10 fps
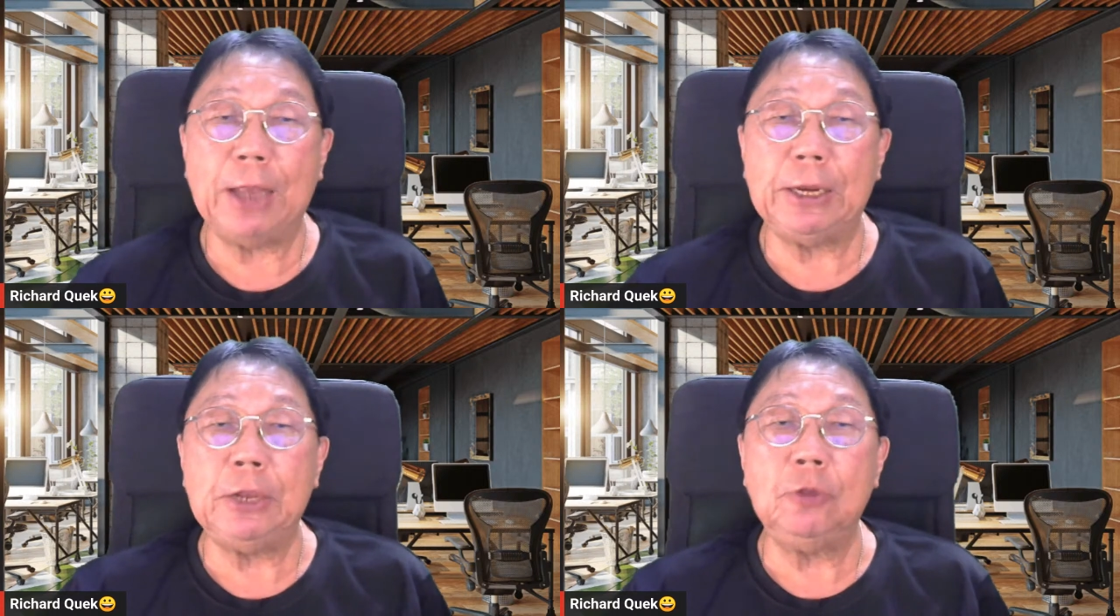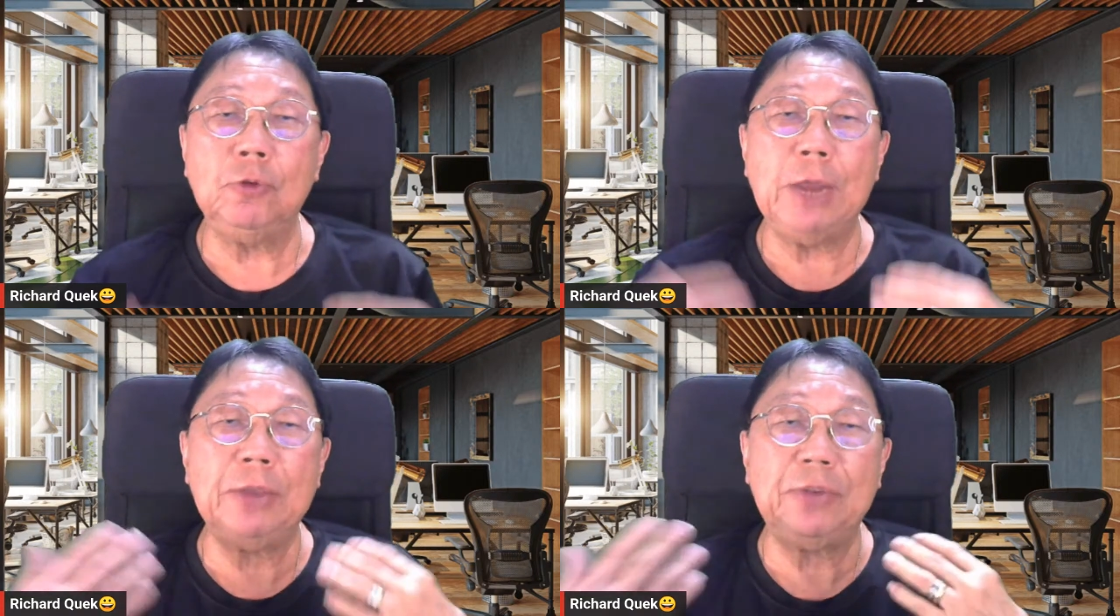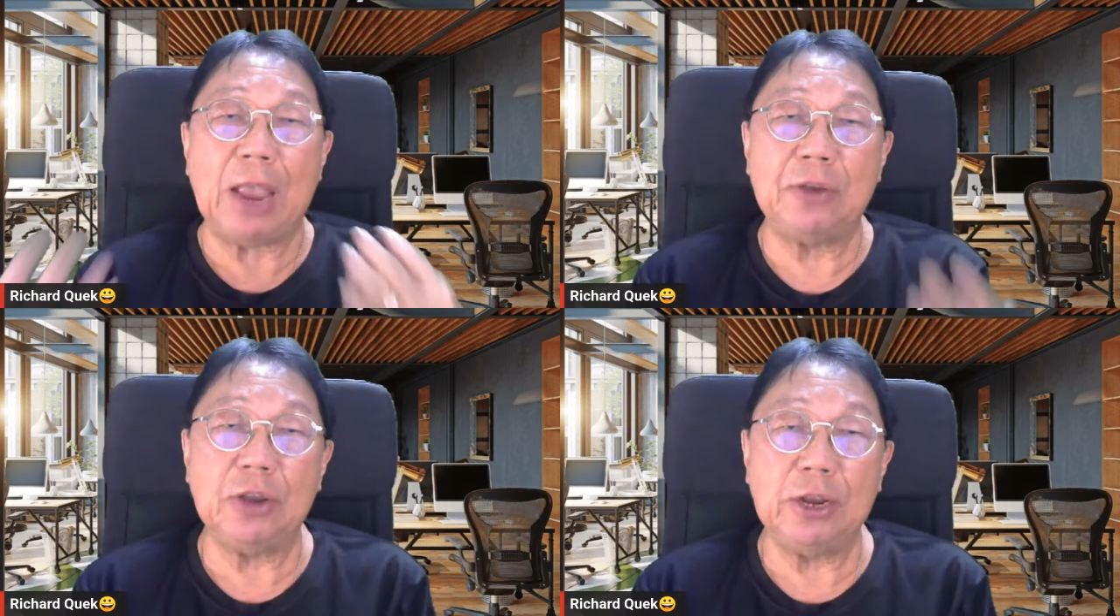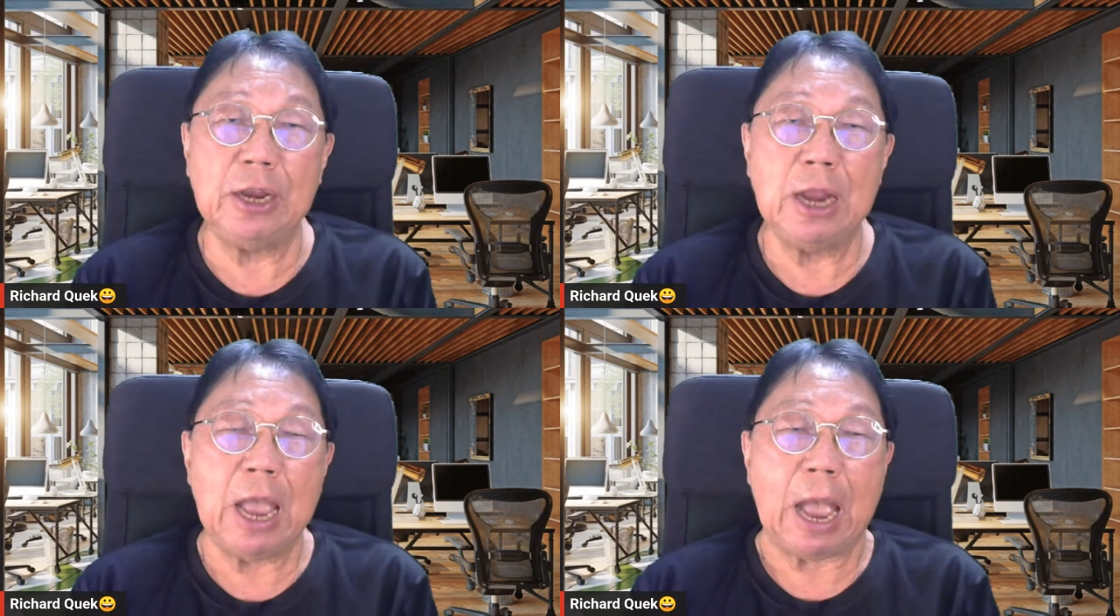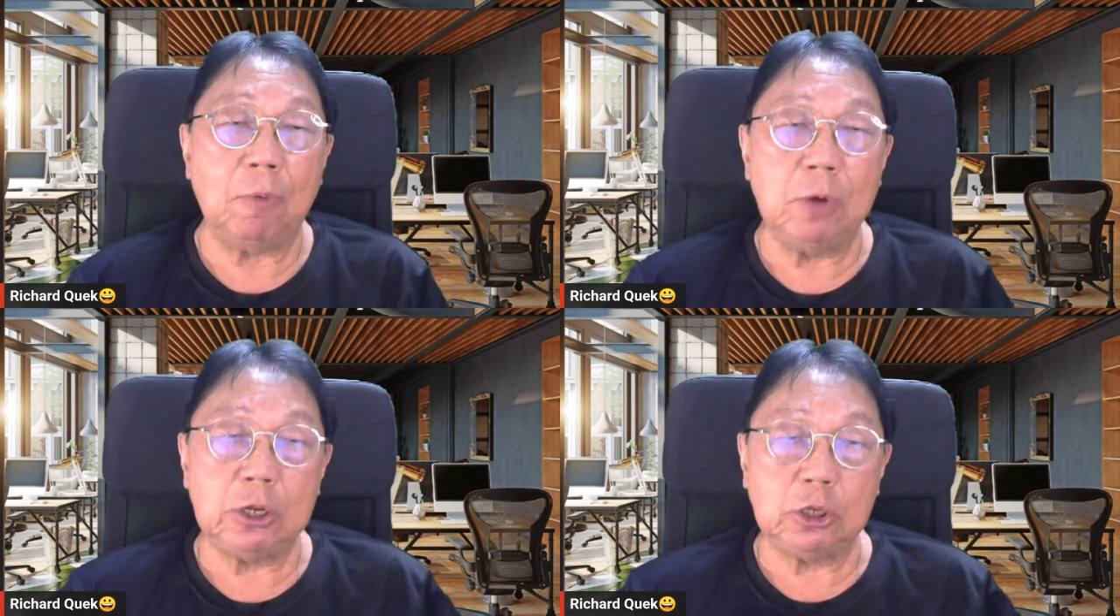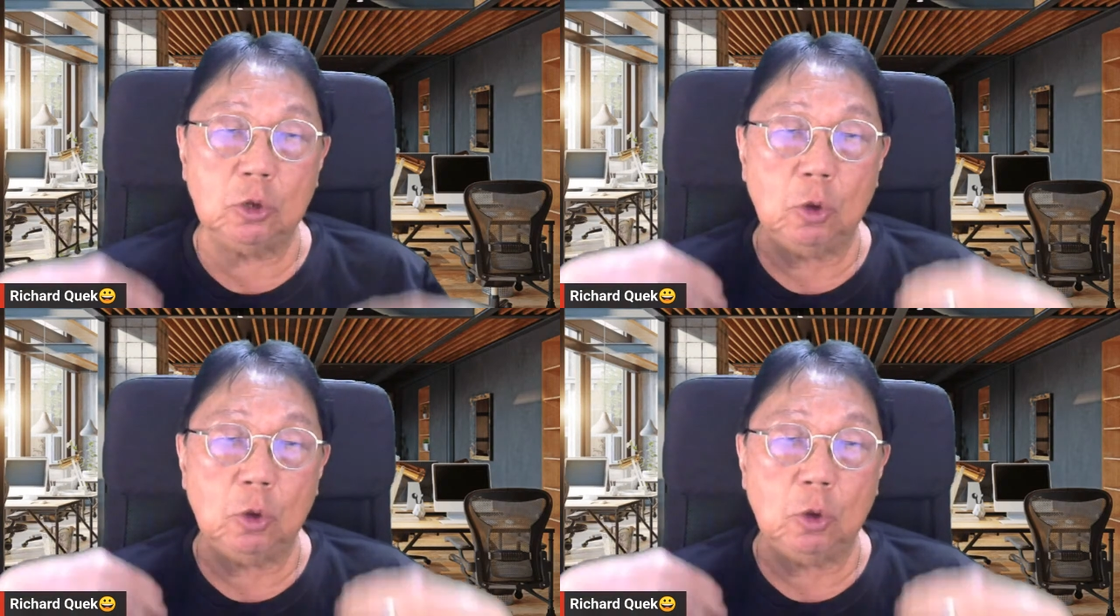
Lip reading: And in today's session, I would